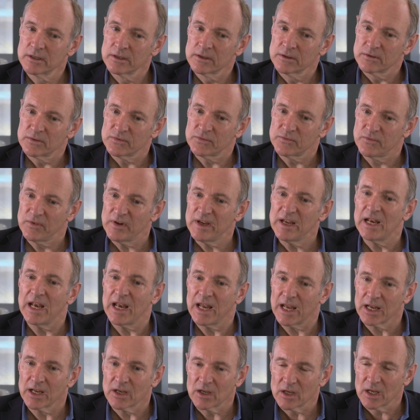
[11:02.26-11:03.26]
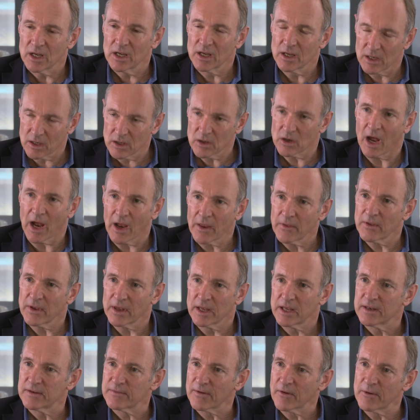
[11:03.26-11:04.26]
feeling, I
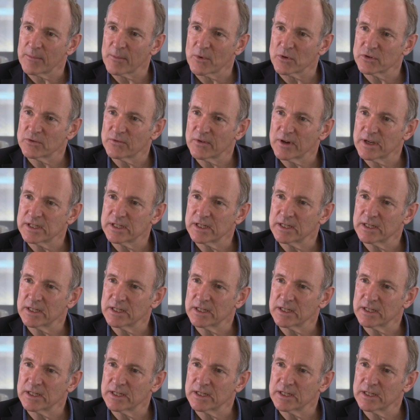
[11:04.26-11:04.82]
think, is very motivating.